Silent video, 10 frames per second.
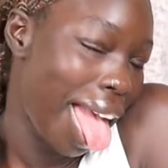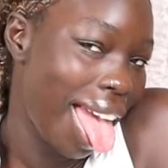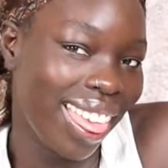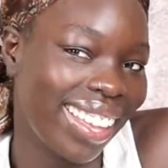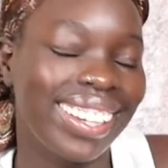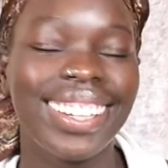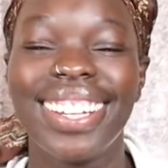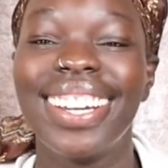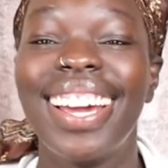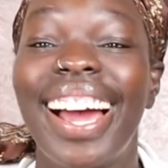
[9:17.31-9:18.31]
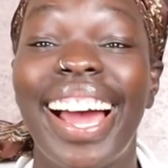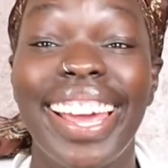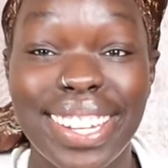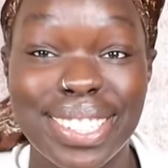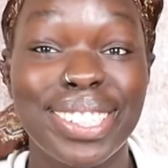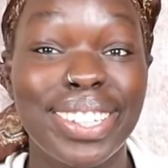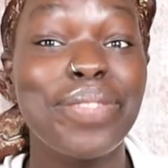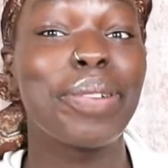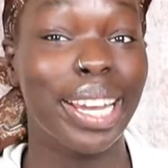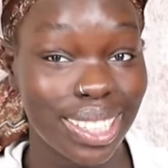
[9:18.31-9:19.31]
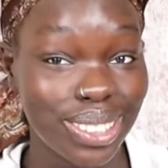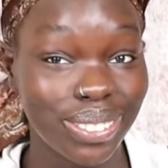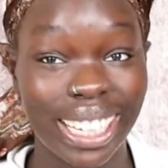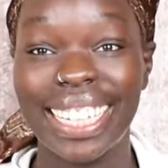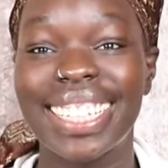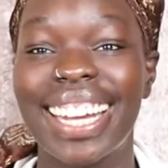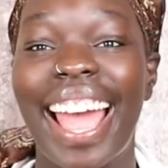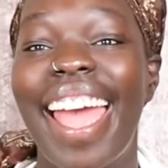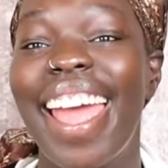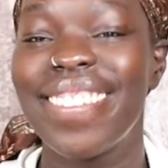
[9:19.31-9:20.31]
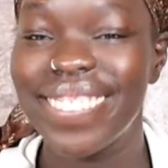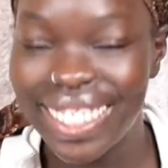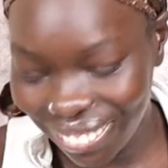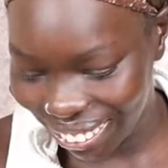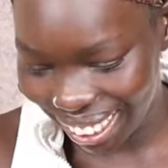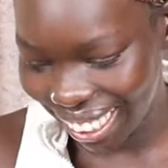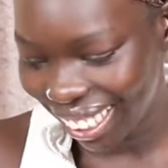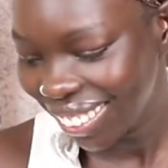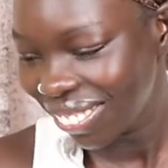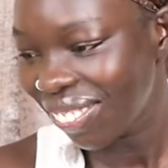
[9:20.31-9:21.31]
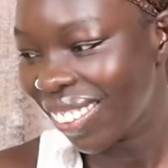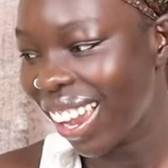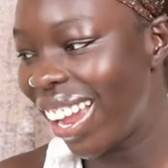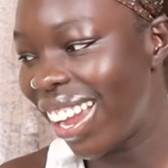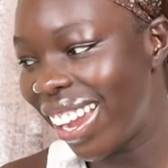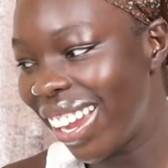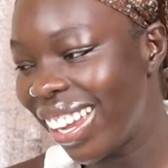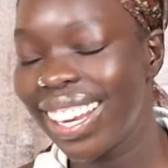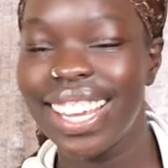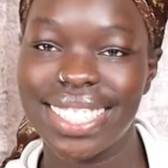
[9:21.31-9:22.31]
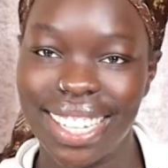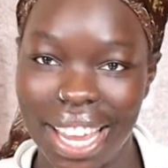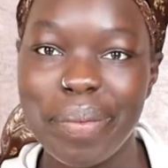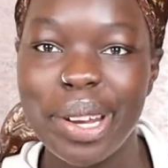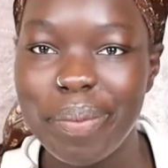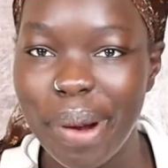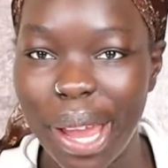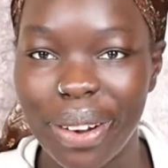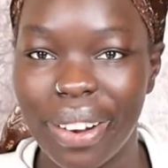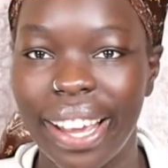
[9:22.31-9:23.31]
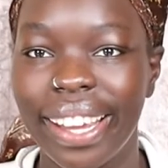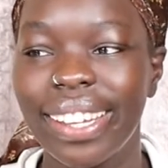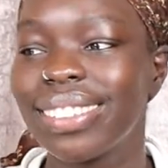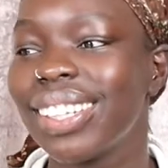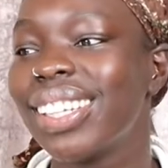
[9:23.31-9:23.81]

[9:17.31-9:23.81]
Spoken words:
I literally bike to work every morning. And it's an 8-minute bike ride.